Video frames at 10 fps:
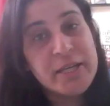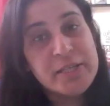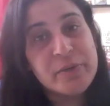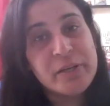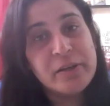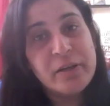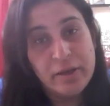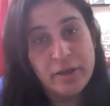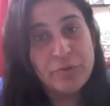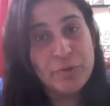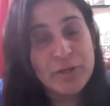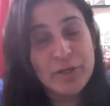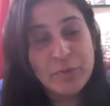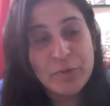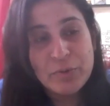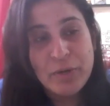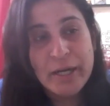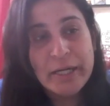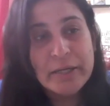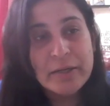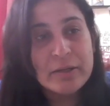as well. If you really want to write,